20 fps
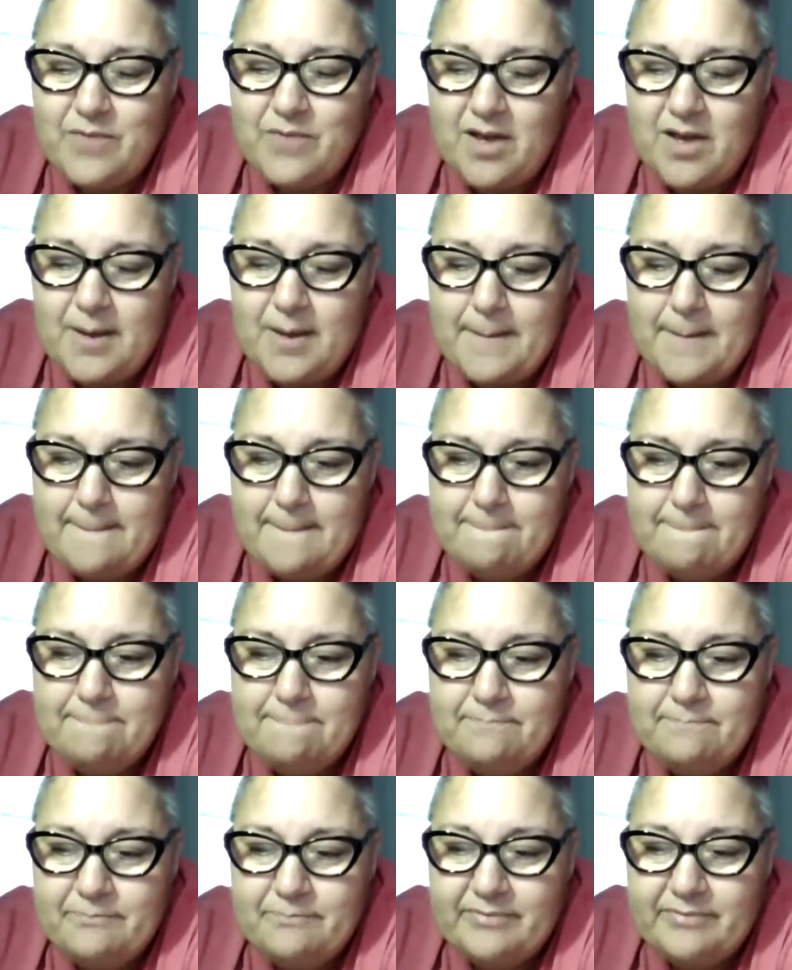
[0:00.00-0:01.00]

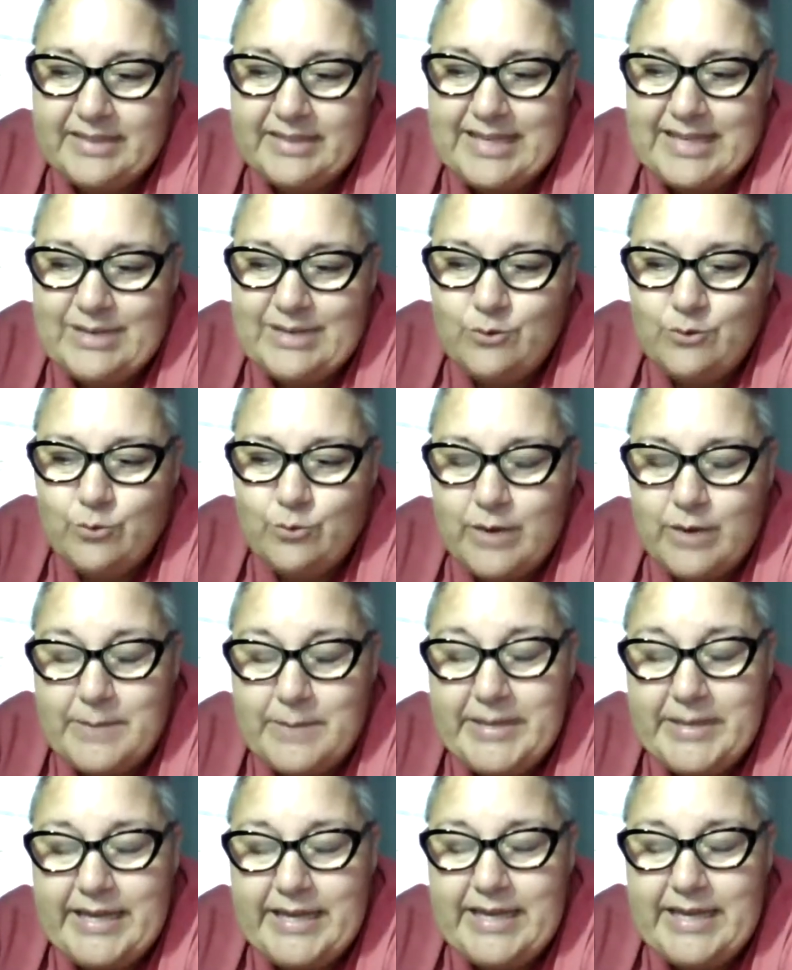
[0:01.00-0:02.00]

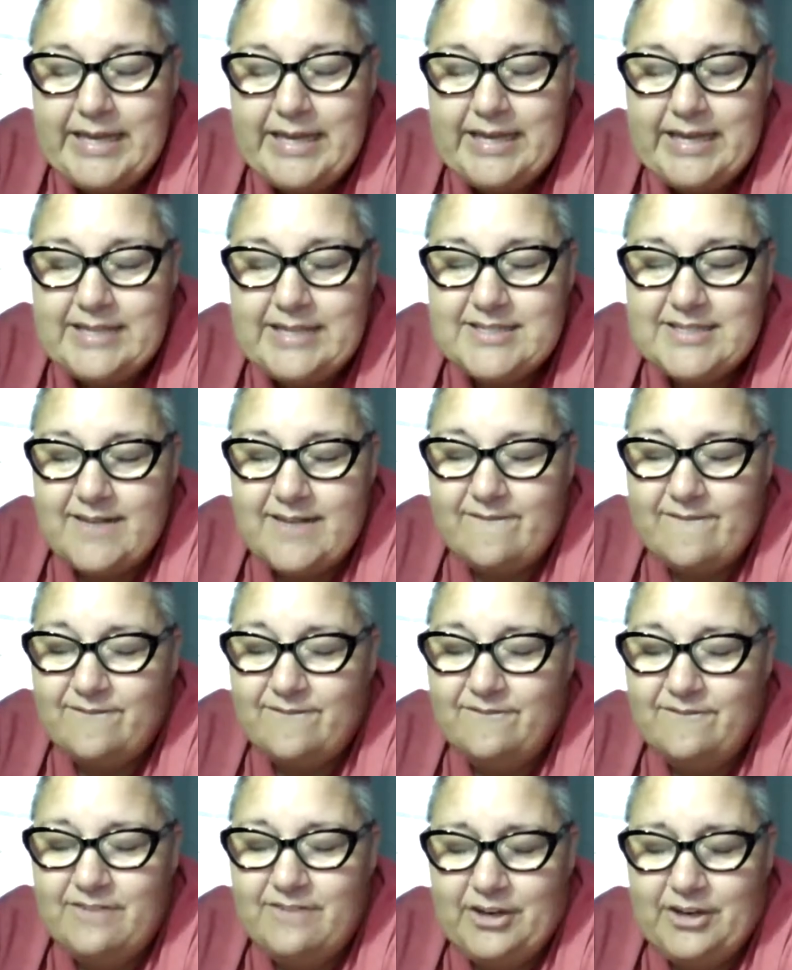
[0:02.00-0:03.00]
Ramie is
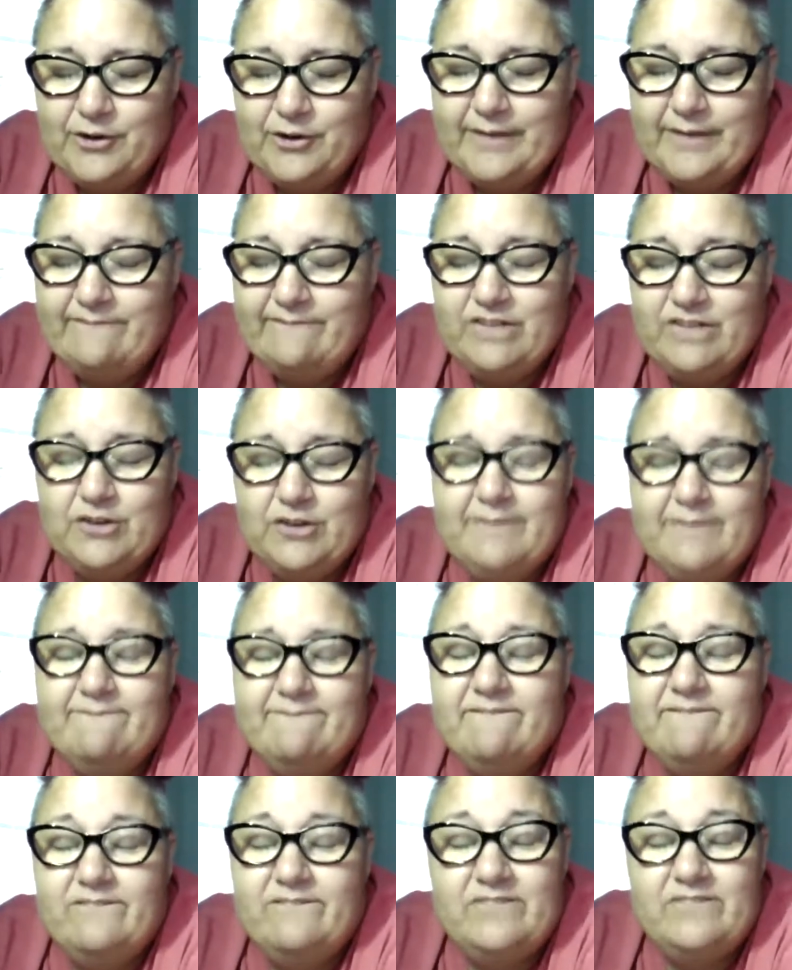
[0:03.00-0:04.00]
very, very,
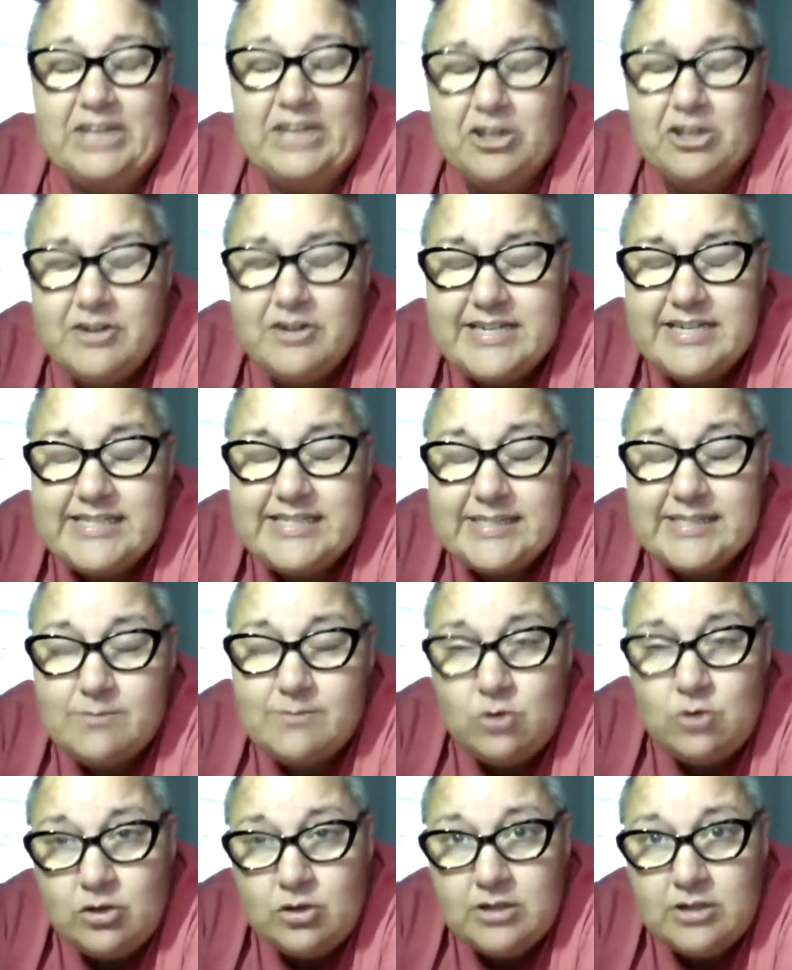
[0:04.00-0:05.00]
very
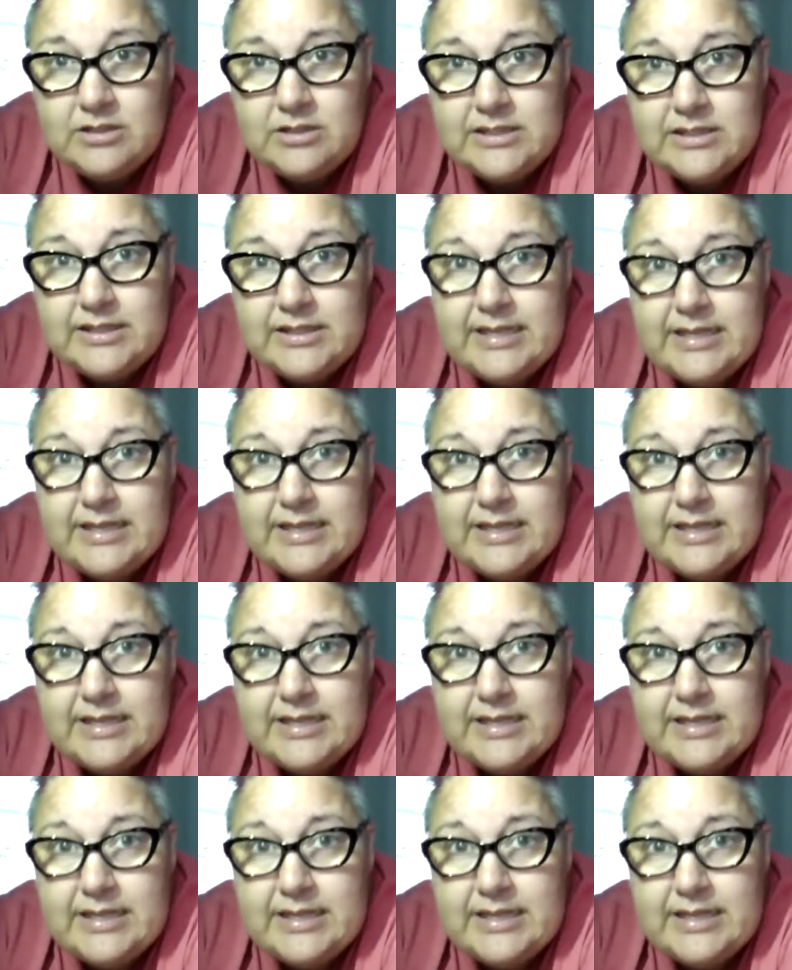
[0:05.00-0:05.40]
smart,